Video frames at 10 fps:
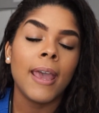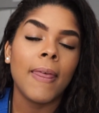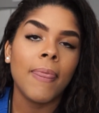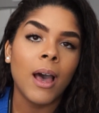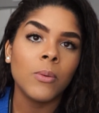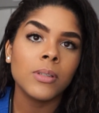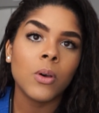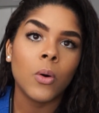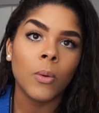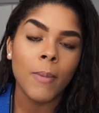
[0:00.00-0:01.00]
and that was
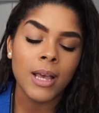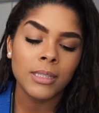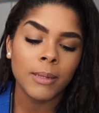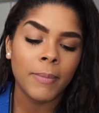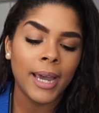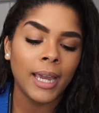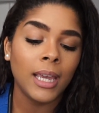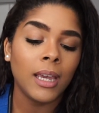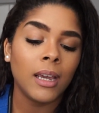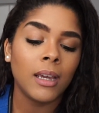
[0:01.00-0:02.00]
a whole mess. My
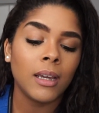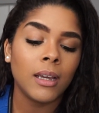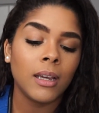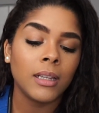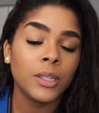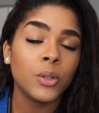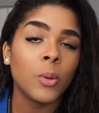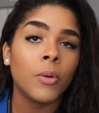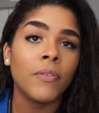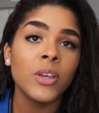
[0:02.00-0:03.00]

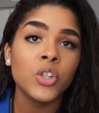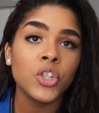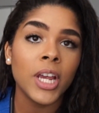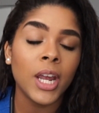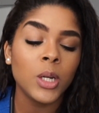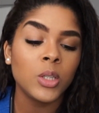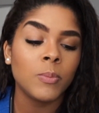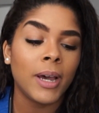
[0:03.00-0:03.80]
clinical professor changed,